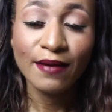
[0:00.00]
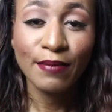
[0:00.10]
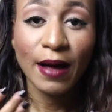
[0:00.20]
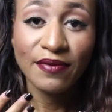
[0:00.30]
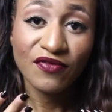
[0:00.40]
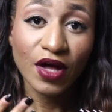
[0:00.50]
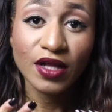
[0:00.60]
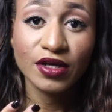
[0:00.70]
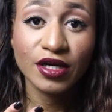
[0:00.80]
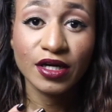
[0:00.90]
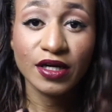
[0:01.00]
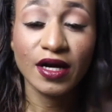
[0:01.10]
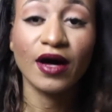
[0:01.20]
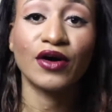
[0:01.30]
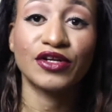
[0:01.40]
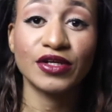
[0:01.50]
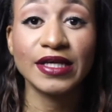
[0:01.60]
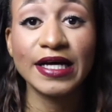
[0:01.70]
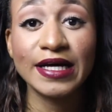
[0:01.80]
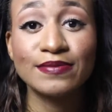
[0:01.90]
pop of color on your
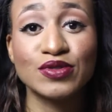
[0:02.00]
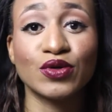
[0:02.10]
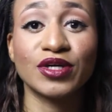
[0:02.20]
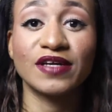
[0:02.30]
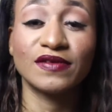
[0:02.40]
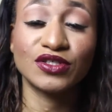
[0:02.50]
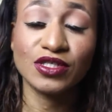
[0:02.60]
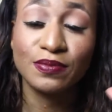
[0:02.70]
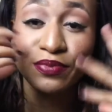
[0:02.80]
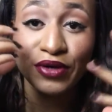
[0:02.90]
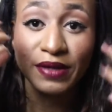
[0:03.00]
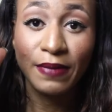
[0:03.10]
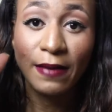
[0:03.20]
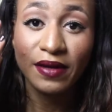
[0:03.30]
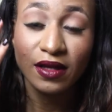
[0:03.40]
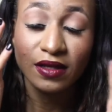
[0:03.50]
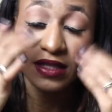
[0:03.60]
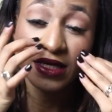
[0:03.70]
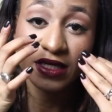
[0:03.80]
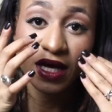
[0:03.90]
lips, or even just a pretty pop of
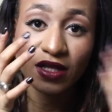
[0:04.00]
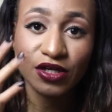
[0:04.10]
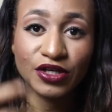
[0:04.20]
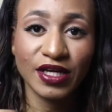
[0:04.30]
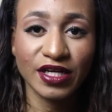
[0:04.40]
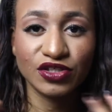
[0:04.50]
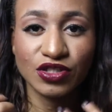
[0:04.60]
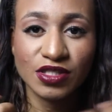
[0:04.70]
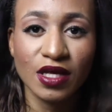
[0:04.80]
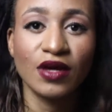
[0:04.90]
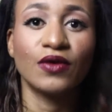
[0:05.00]
lid color that can just